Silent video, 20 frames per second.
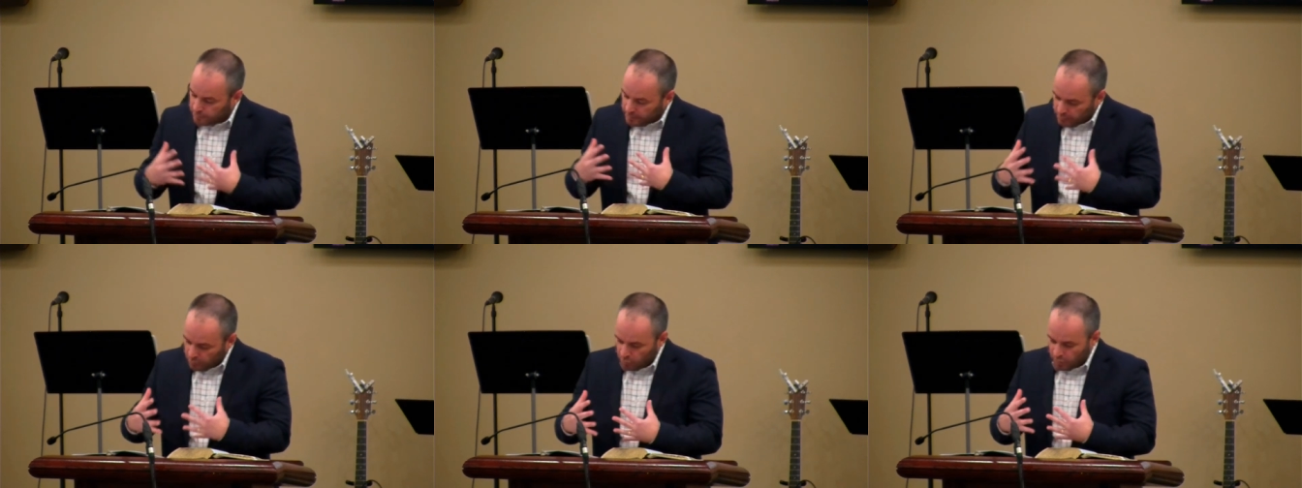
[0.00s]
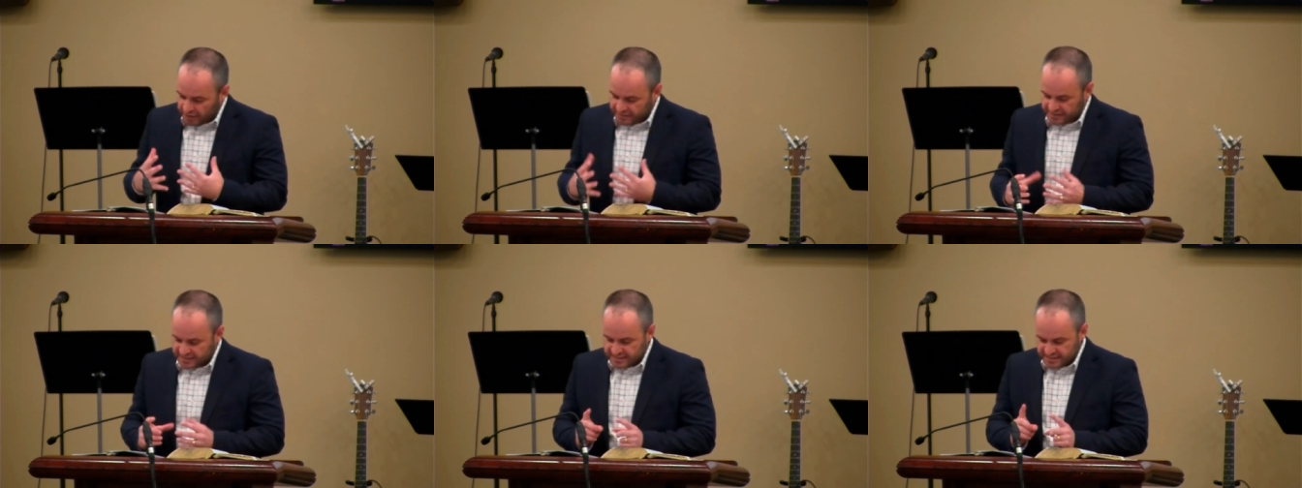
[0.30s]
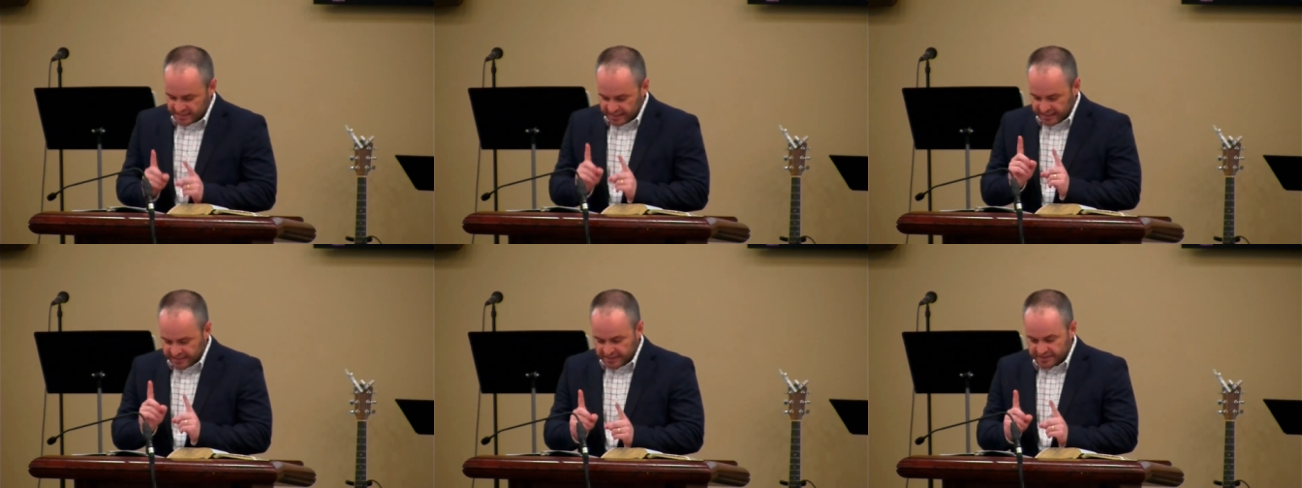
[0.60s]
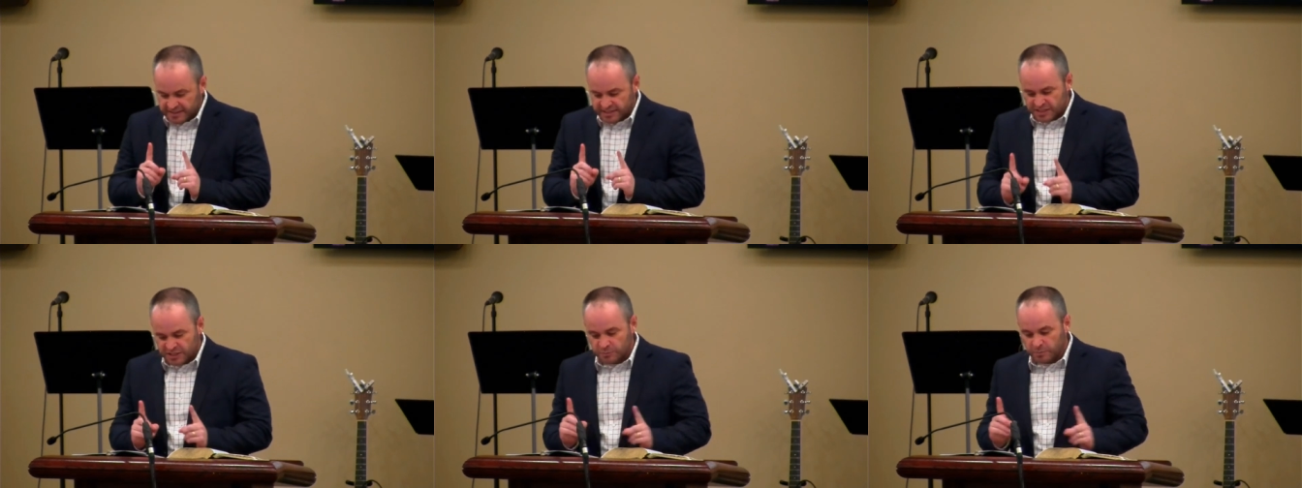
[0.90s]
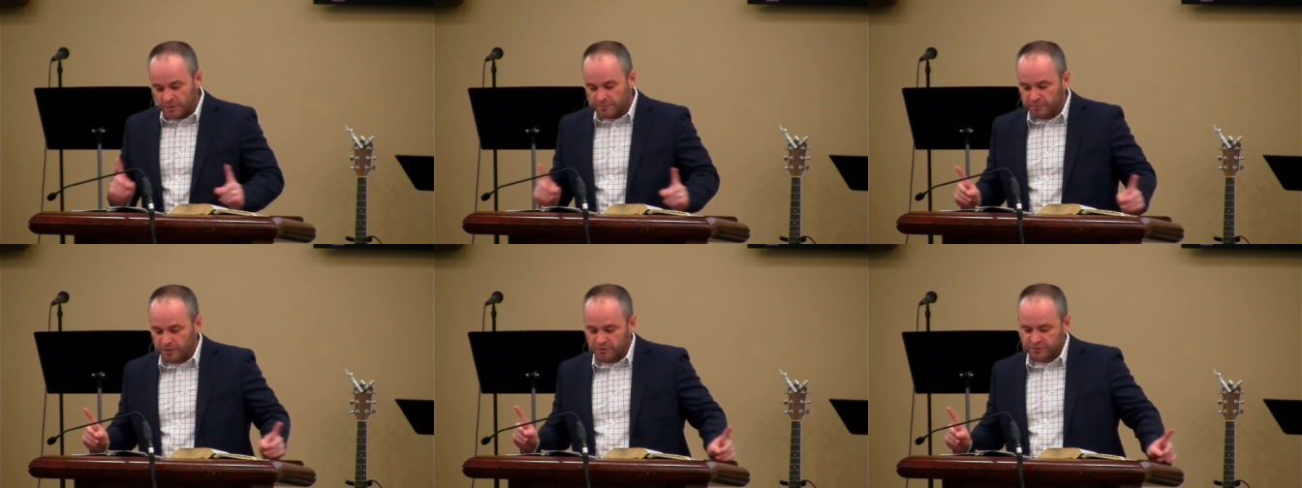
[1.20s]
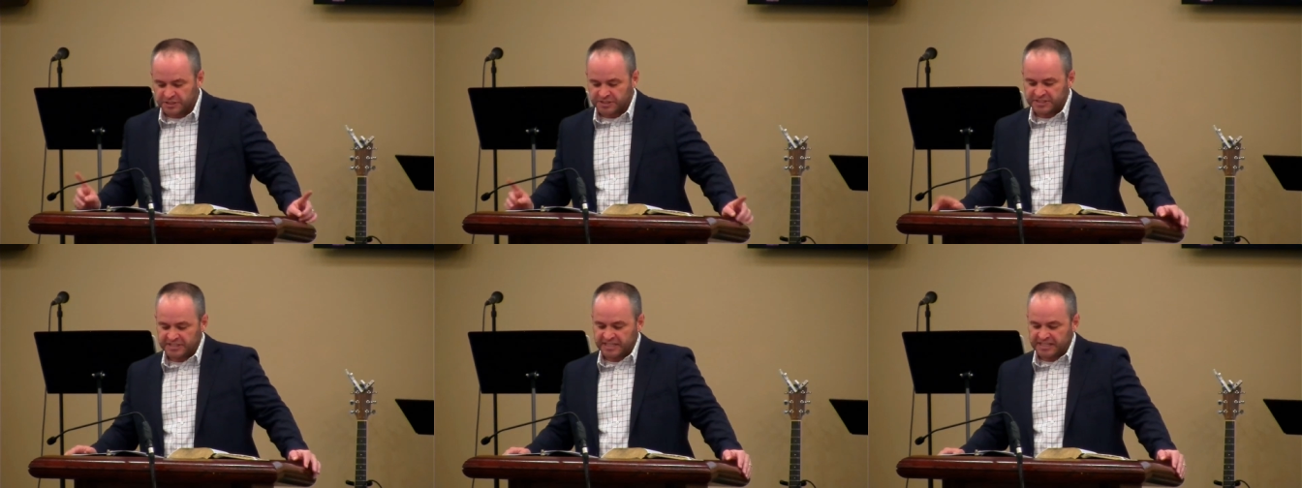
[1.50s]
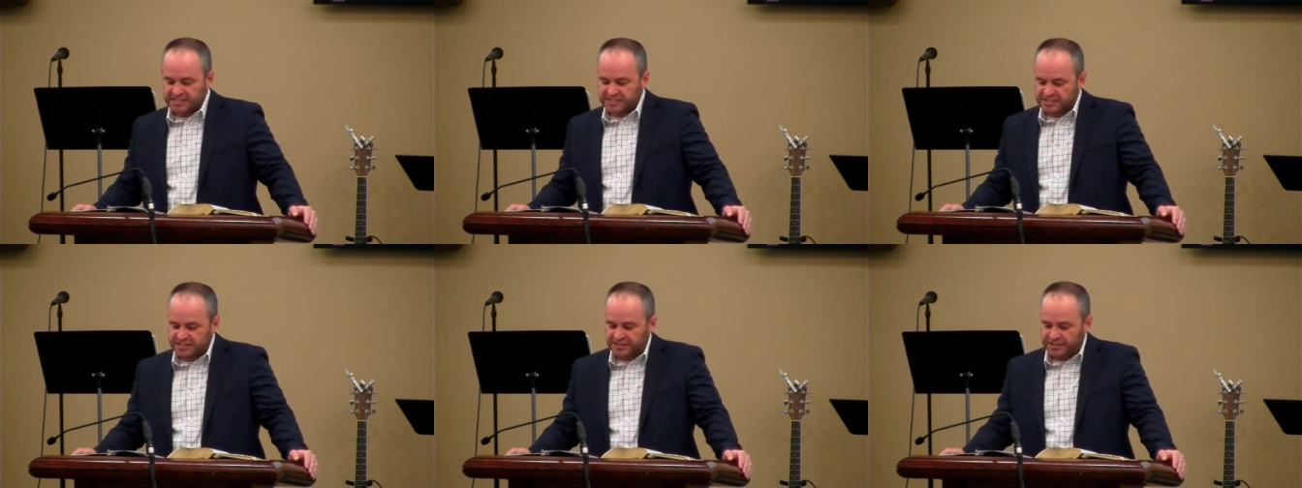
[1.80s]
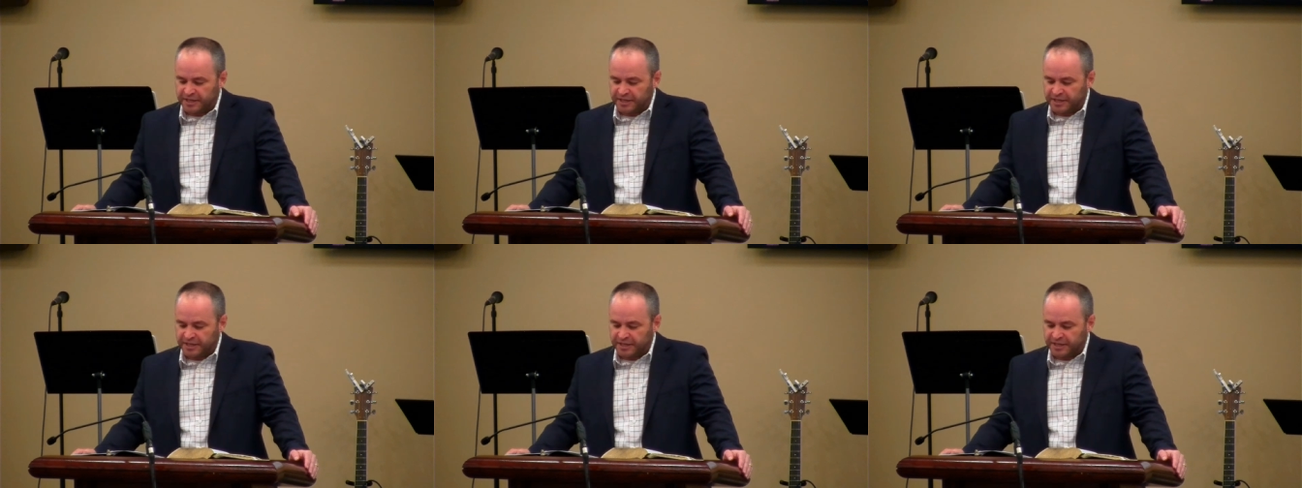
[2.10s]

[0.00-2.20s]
We want this land. And this is what Moses says to